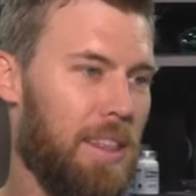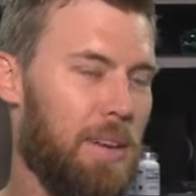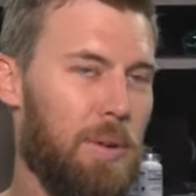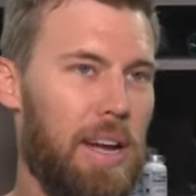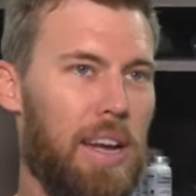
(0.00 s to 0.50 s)
I
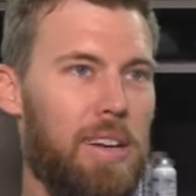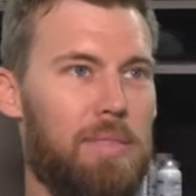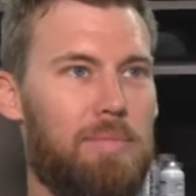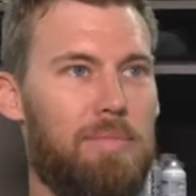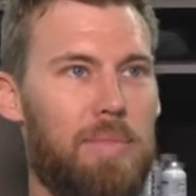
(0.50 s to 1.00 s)
think we got
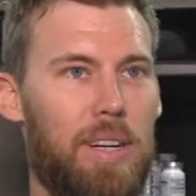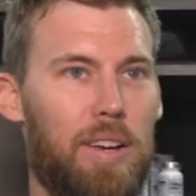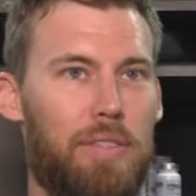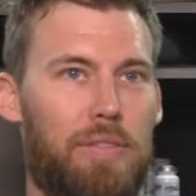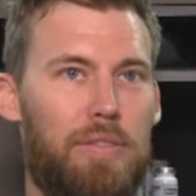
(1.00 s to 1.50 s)
you
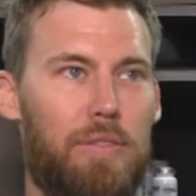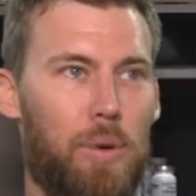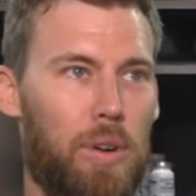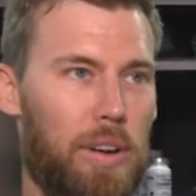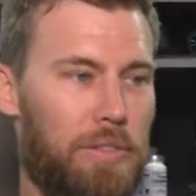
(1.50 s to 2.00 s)
know
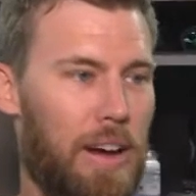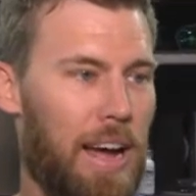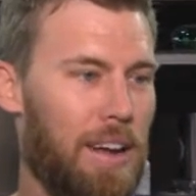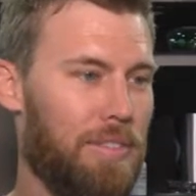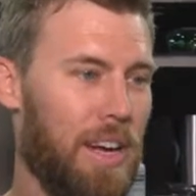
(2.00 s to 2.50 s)
four to
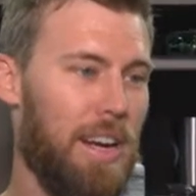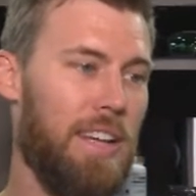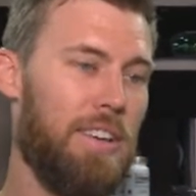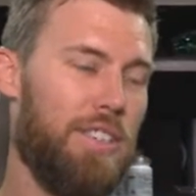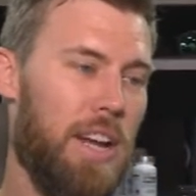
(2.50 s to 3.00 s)
five kind of
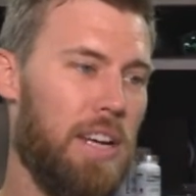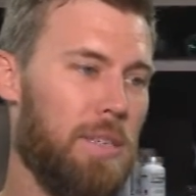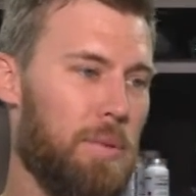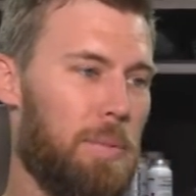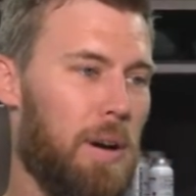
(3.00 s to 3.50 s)

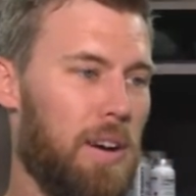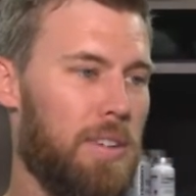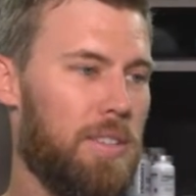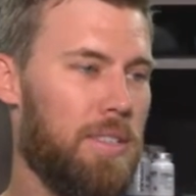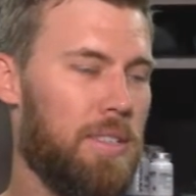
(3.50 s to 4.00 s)
interchangeable
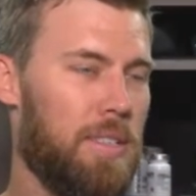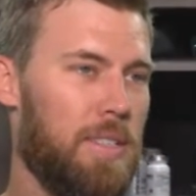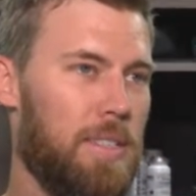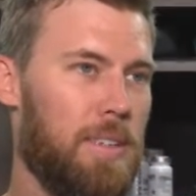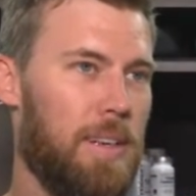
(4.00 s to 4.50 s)
parts
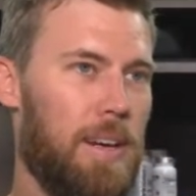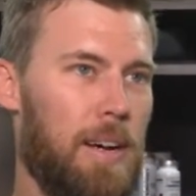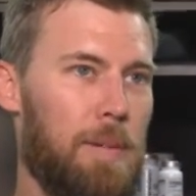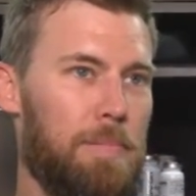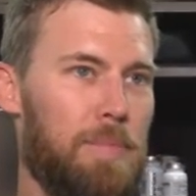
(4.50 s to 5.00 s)

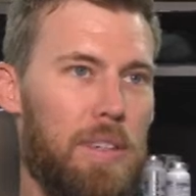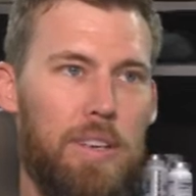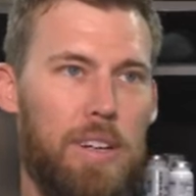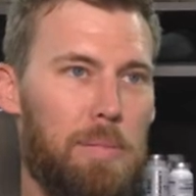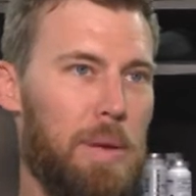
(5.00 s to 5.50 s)
um, that
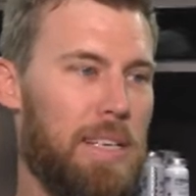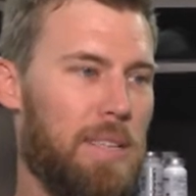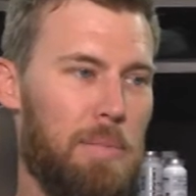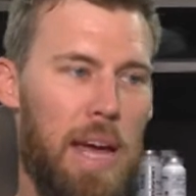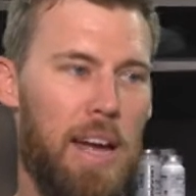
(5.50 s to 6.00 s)
you can
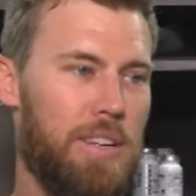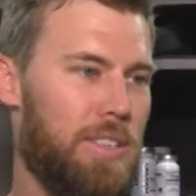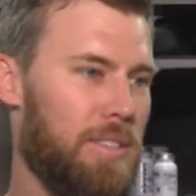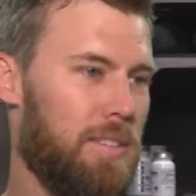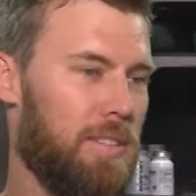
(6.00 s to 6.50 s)
mix and
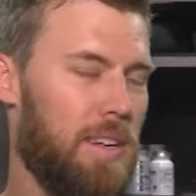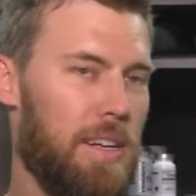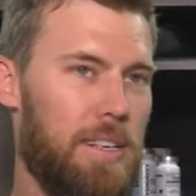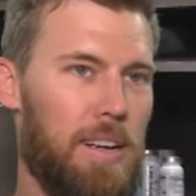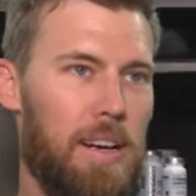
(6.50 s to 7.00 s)
match and,
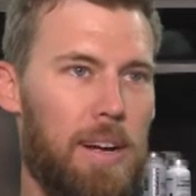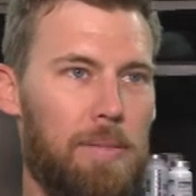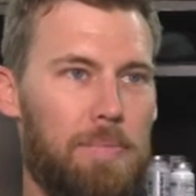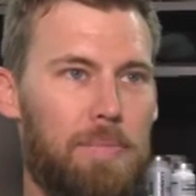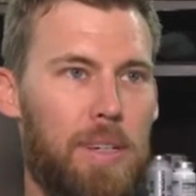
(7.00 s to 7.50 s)
and uh,
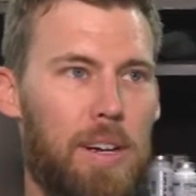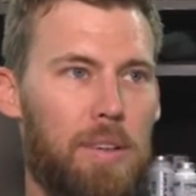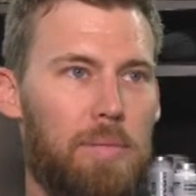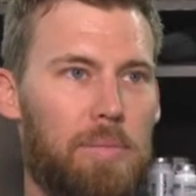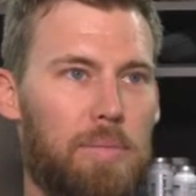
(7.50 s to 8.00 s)
you
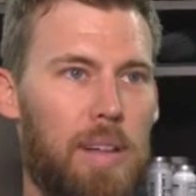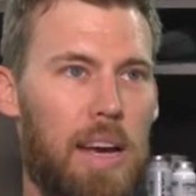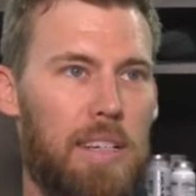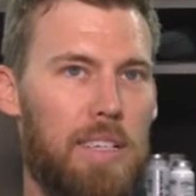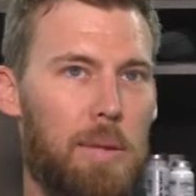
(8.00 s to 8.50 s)
know,
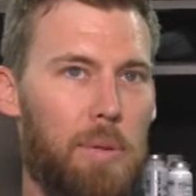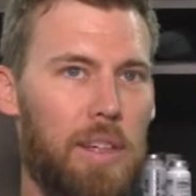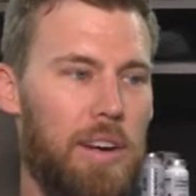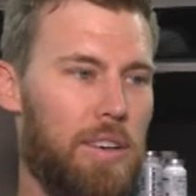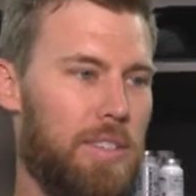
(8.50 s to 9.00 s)
line us up with
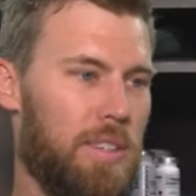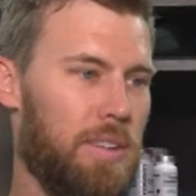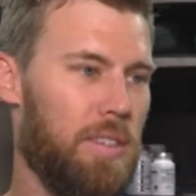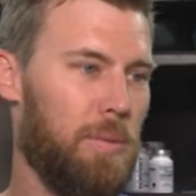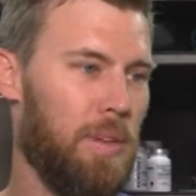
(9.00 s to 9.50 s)
hitters
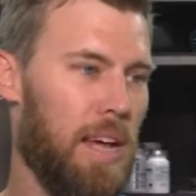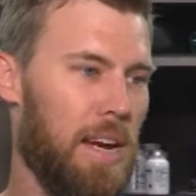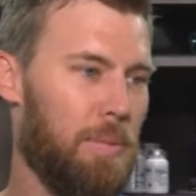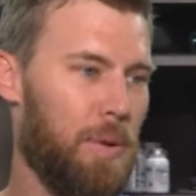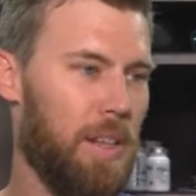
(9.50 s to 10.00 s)
that, that we
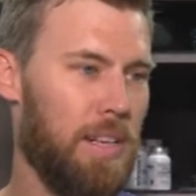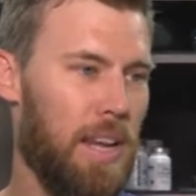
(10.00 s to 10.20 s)
line up well